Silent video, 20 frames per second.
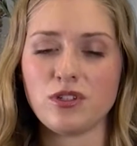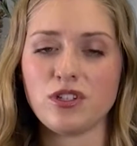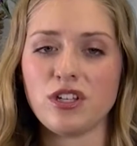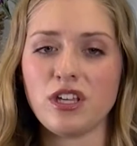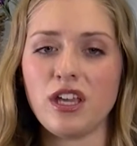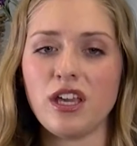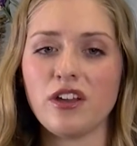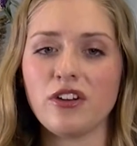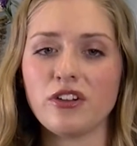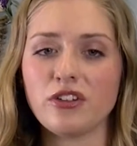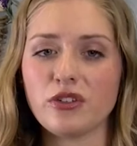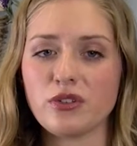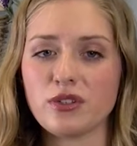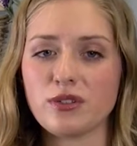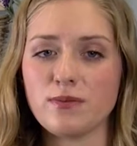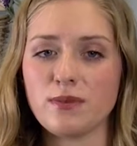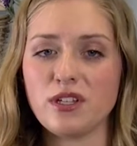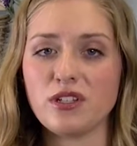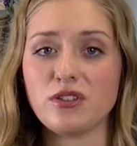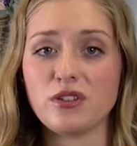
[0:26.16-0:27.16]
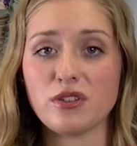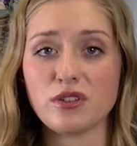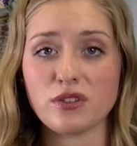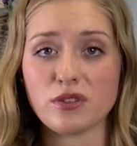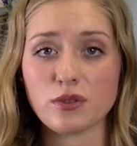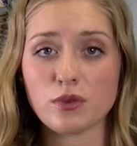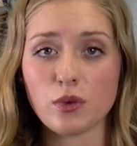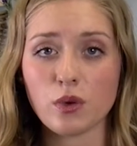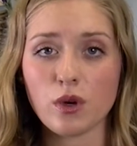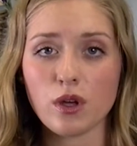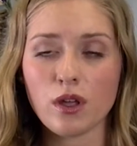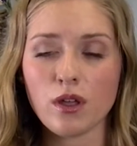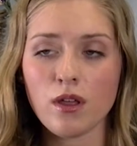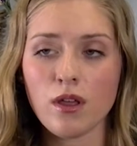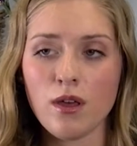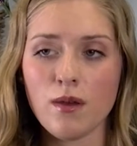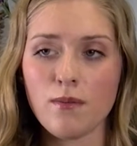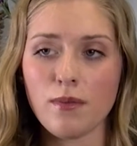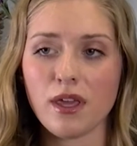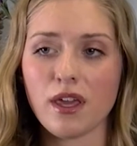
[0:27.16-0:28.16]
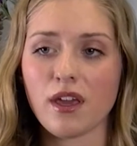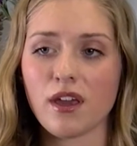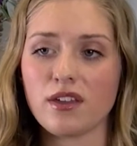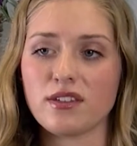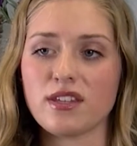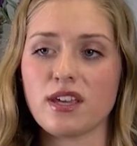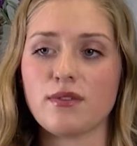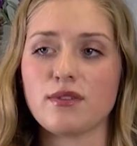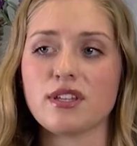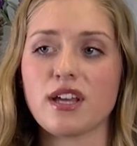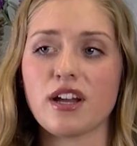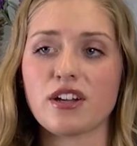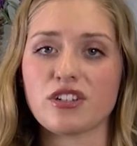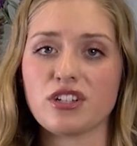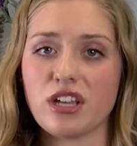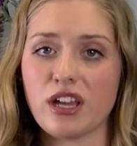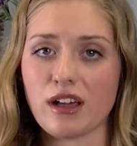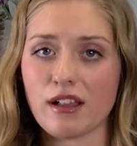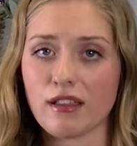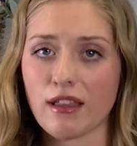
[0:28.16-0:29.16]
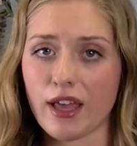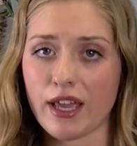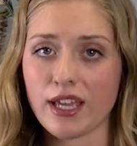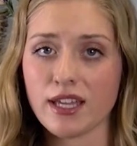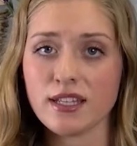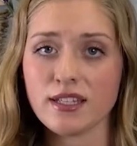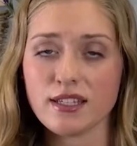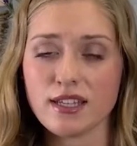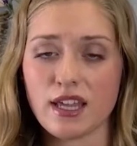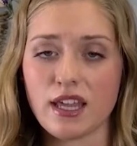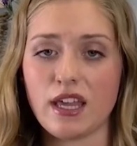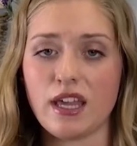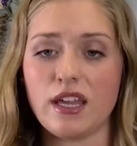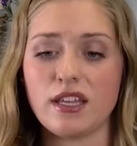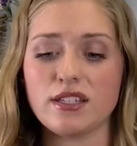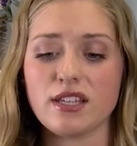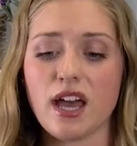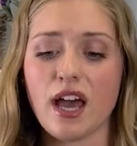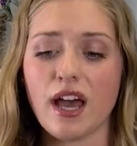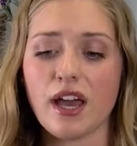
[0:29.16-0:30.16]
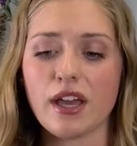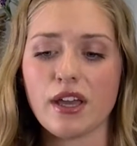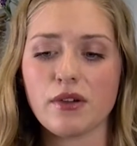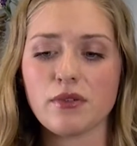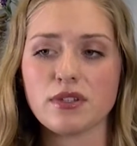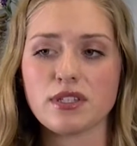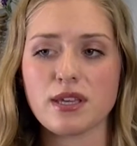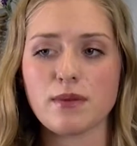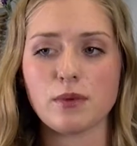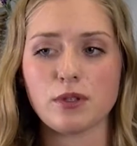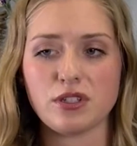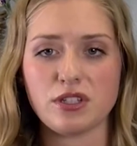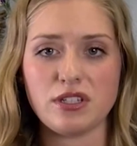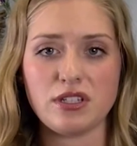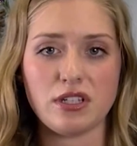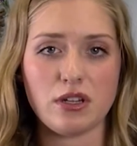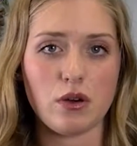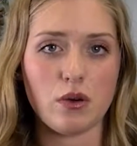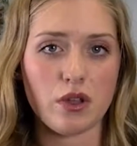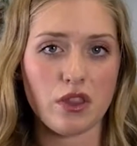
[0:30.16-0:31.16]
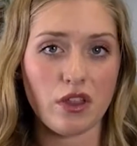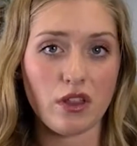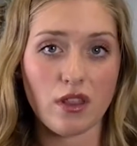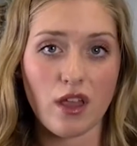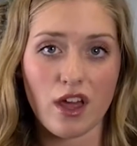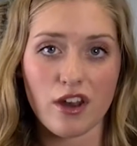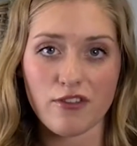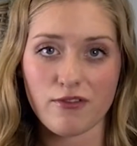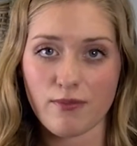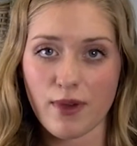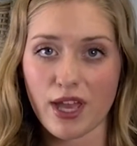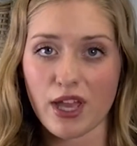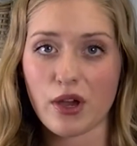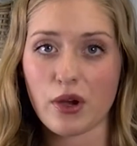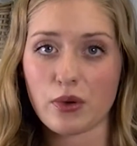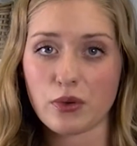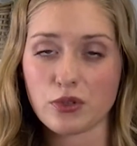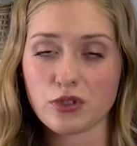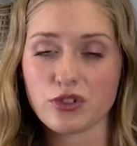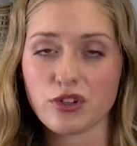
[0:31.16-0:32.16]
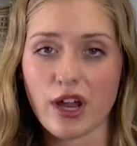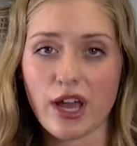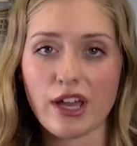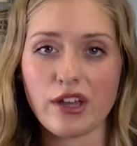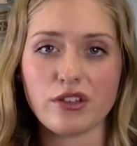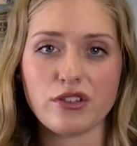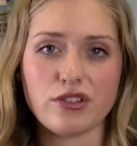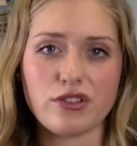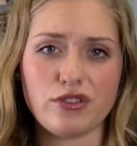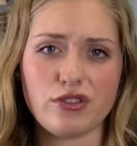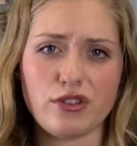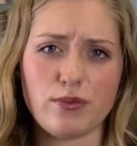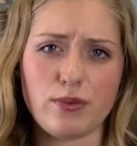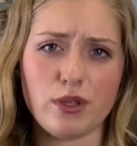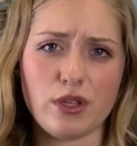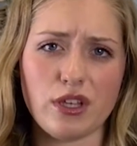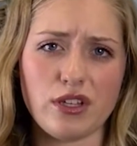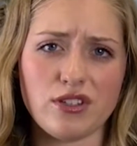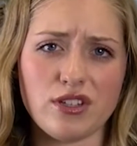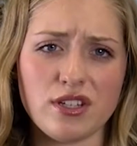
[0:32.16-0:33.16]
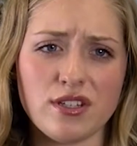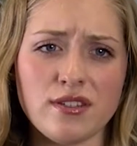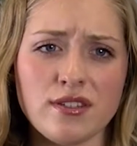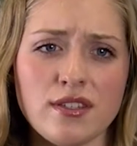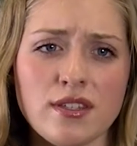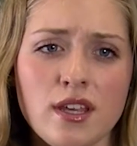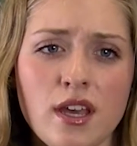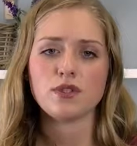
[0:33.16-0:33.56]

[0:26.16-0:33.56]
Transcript: She introduced me to the school because I was actually a client and I was able to deal with a lot of my own trials and tribulations.